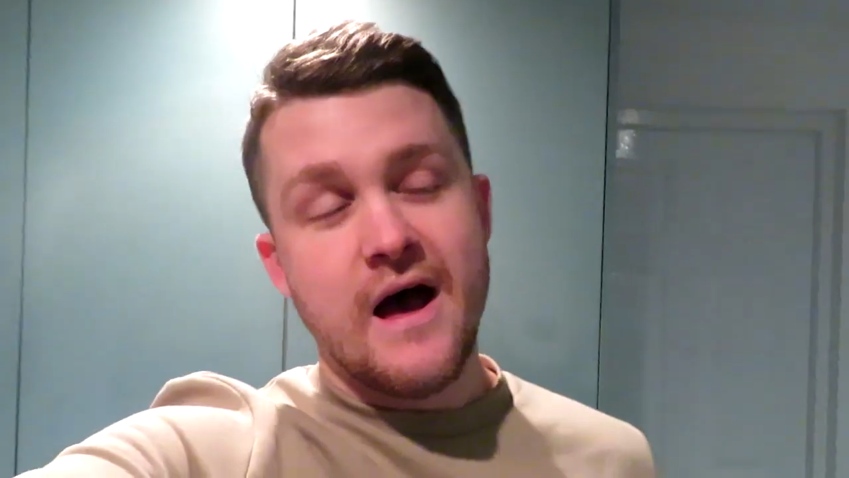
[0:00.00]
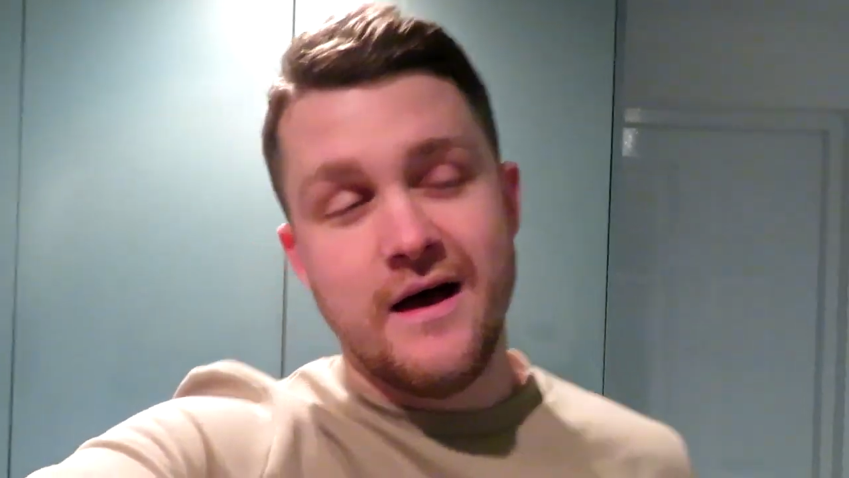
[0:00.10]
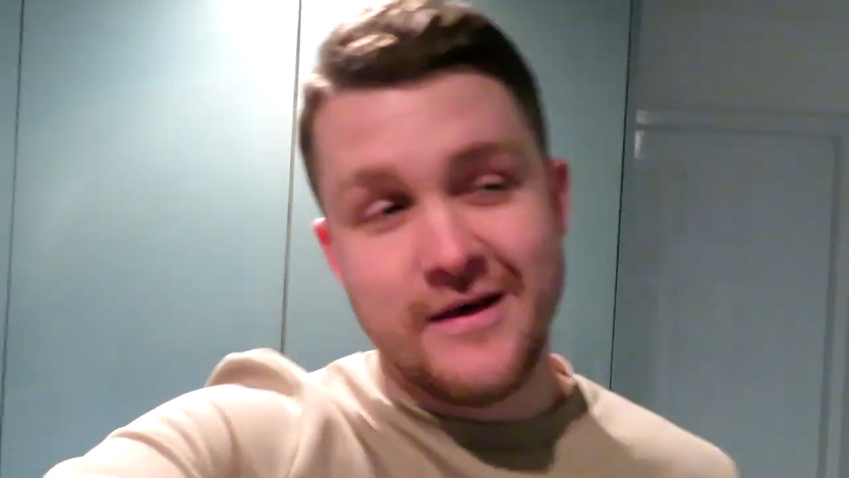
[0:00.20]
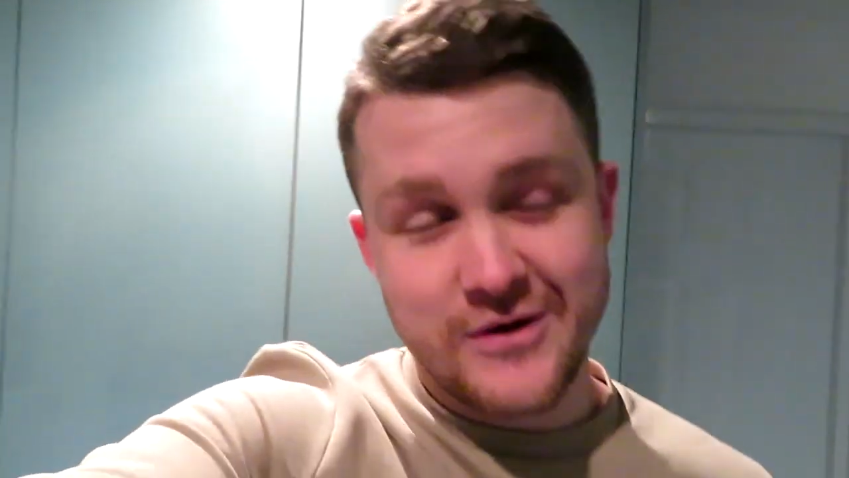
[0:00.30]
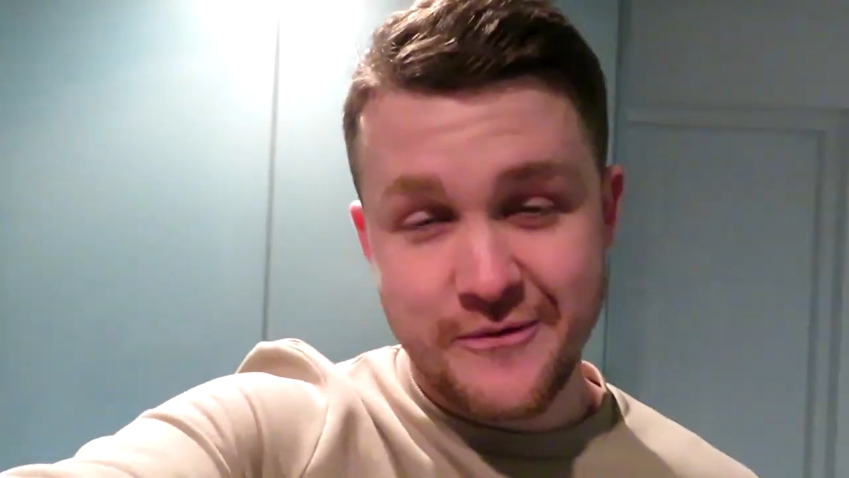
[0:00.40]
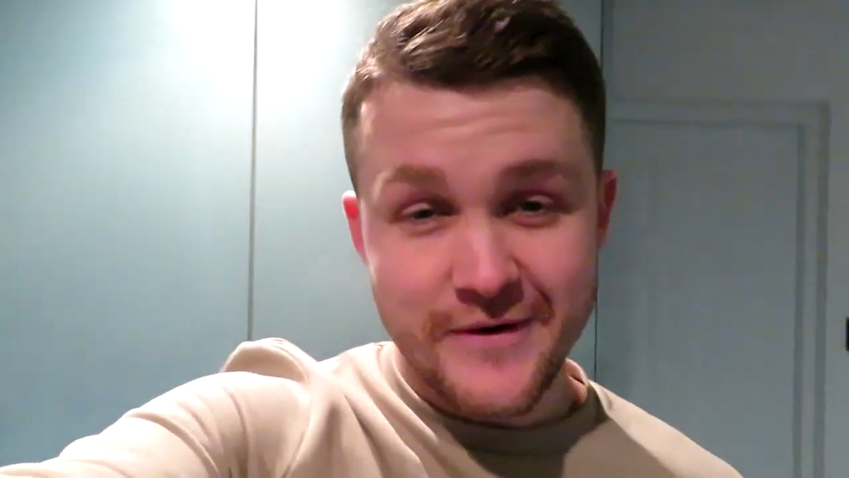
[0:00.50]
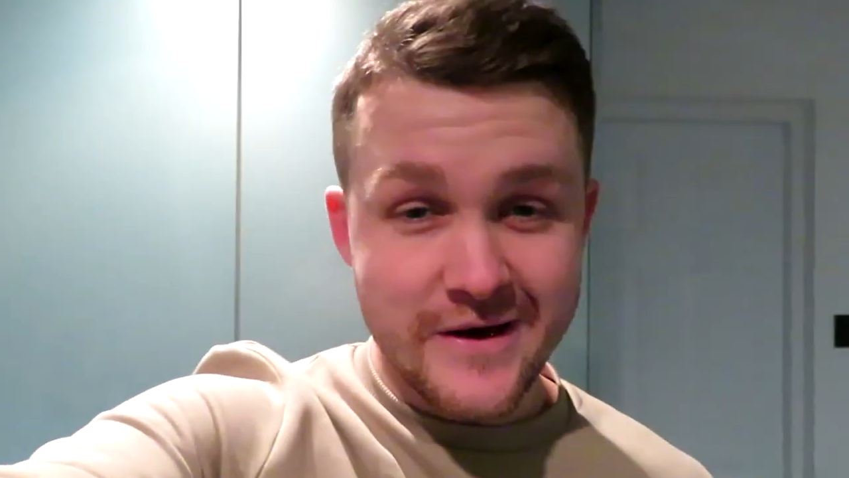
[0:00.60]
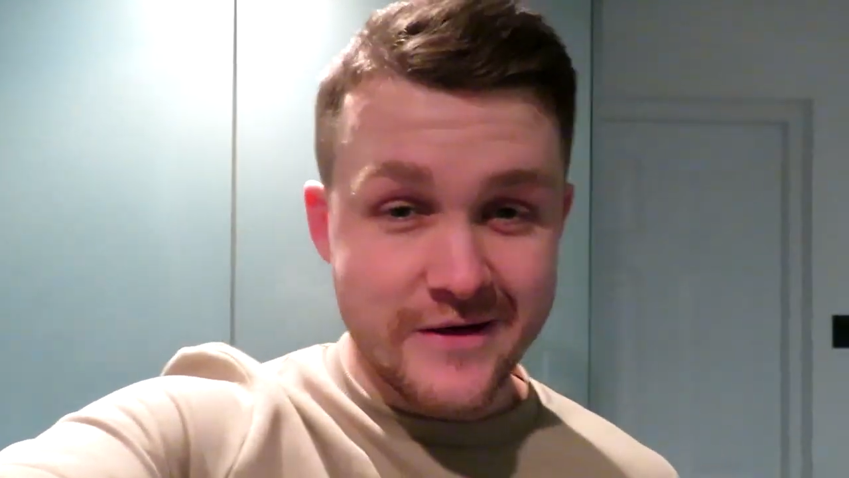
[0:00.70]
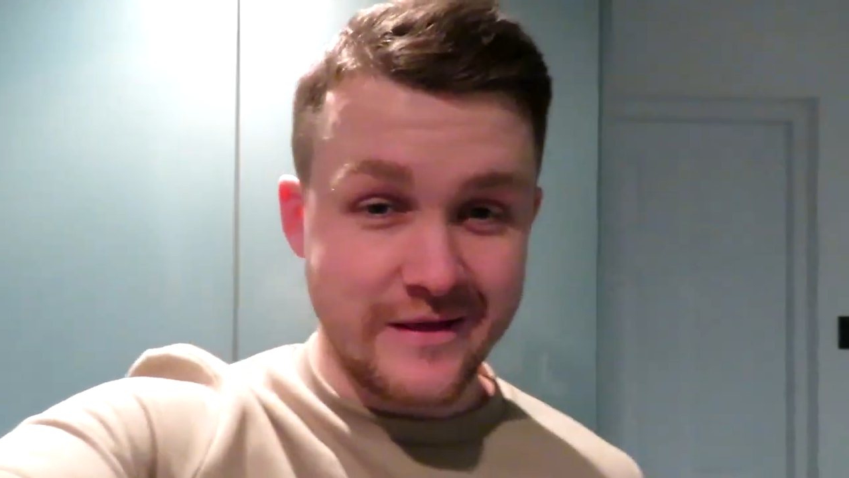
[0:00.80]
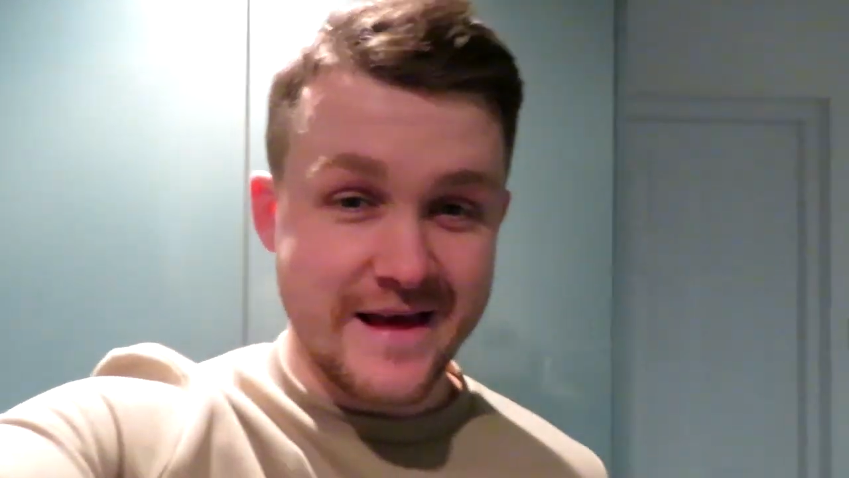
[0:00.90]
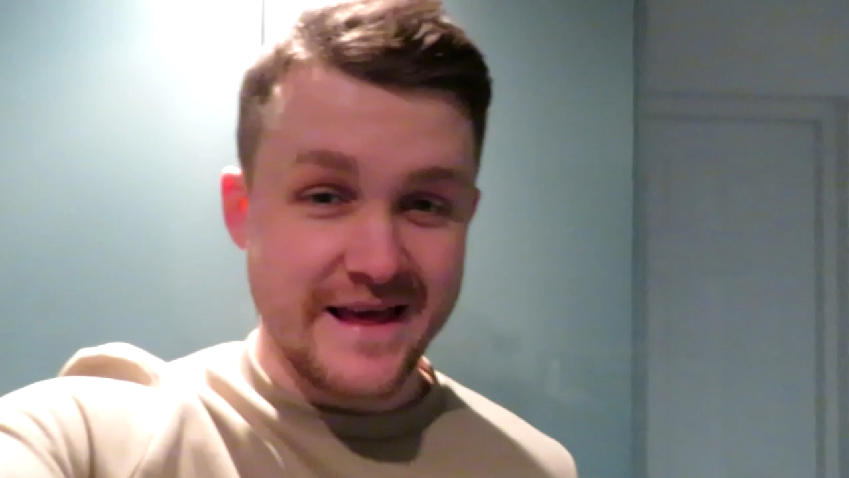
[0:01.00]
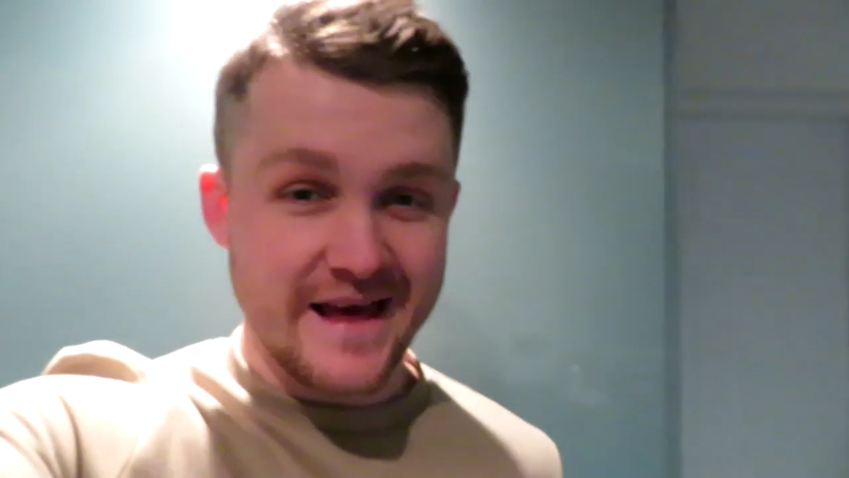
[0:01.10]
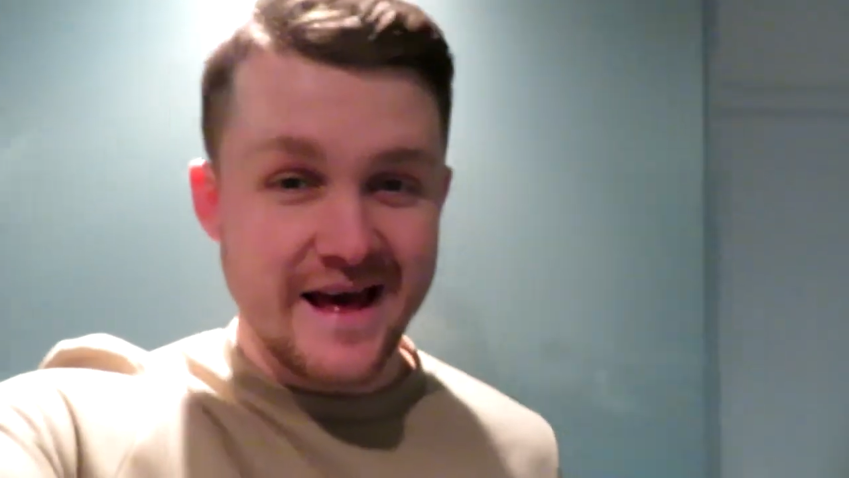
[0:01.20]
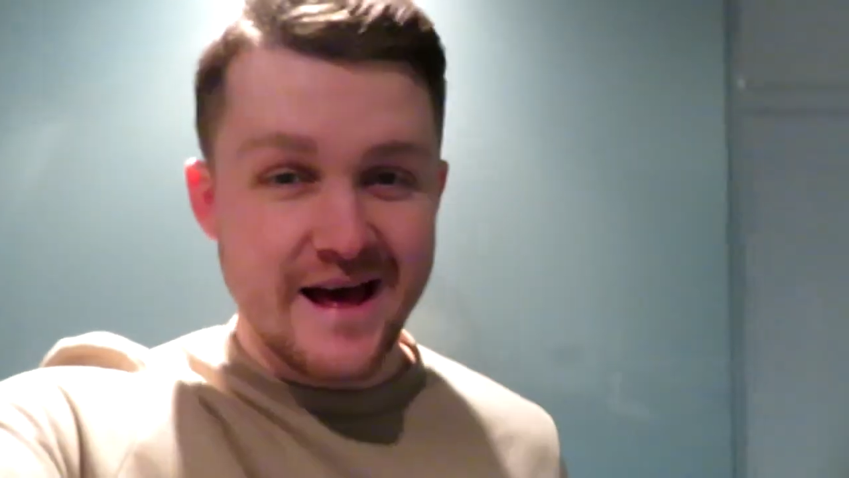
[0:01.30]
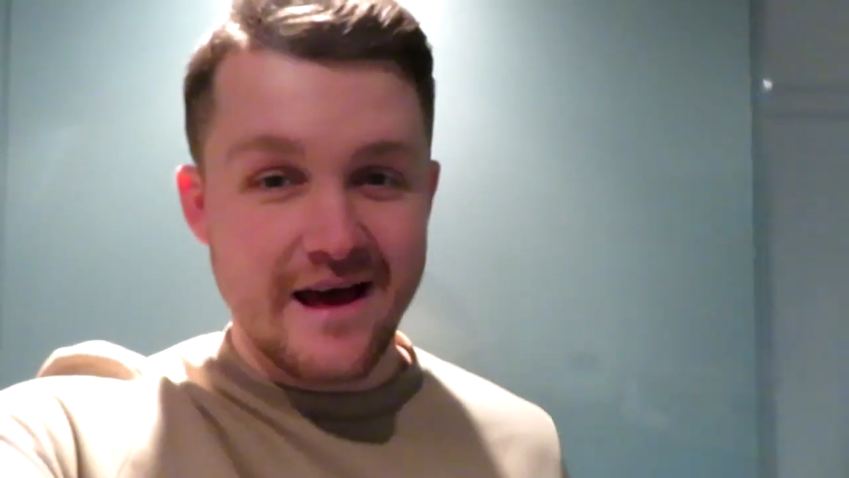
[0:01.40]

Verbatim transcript: Uh, so firstly, uh,